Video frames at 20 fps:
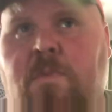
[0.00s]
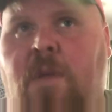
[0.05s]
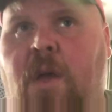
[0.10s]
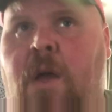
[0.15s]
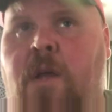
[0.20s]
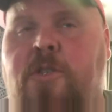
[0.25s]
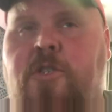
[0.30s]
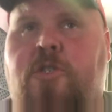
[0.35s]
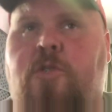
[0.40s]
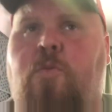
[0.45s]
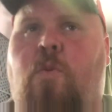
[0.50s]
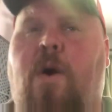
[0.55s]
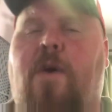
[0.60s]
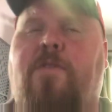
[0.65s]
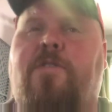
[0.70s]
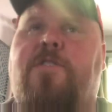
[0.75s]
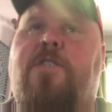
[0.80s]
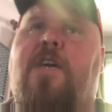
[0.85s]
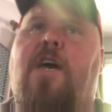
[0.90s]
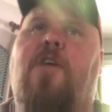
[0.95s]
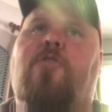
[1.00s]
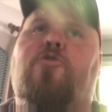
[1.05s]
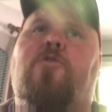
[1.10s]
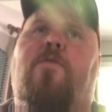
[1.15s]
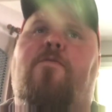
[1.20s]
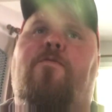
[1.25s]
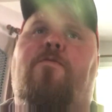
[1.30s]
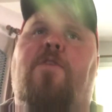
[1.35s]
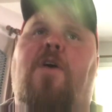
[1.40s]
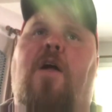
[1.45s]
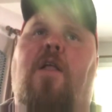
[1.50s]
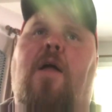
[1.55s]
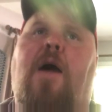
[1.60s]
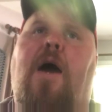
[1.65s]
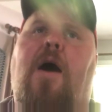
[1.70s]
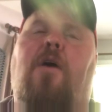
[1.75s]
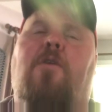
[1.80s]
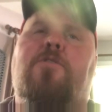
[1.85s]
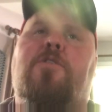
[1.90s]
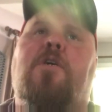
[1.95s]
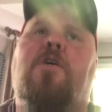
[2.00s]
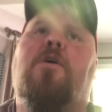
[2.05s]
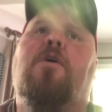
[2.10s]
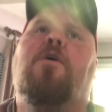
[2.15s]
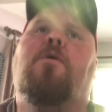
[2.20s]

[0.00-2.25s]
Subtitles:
just the way the scheduling fell out.